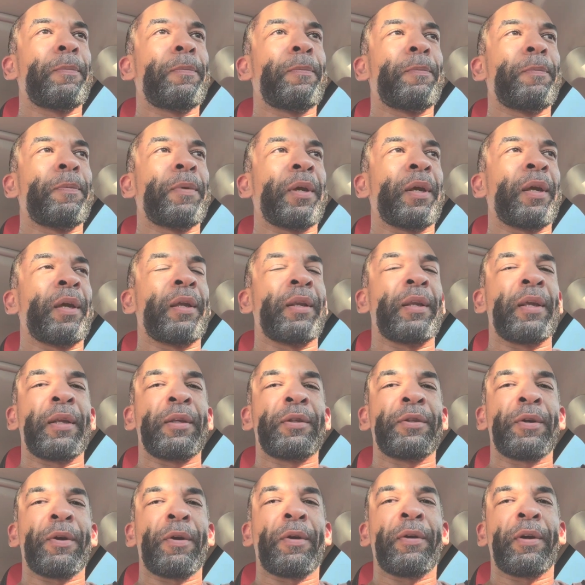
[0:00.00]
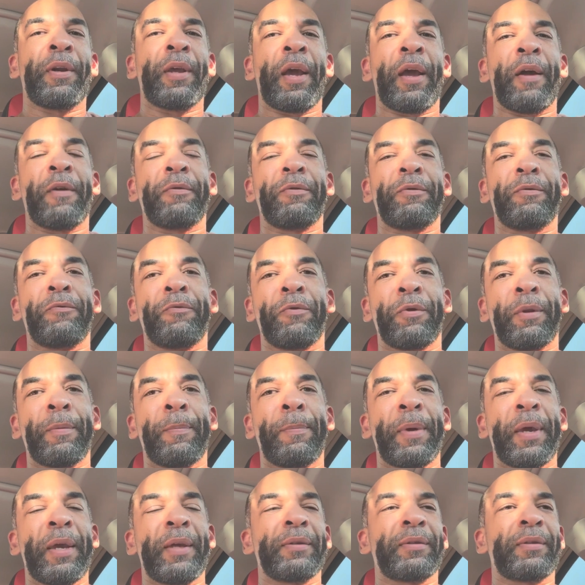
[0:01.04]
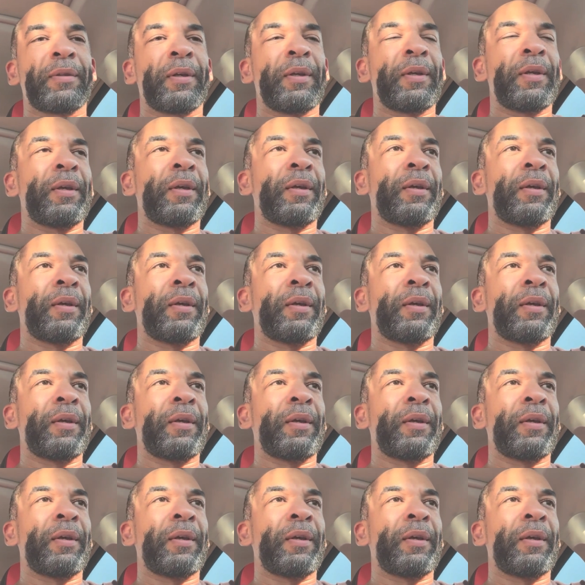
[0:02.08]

but it turned out for the best,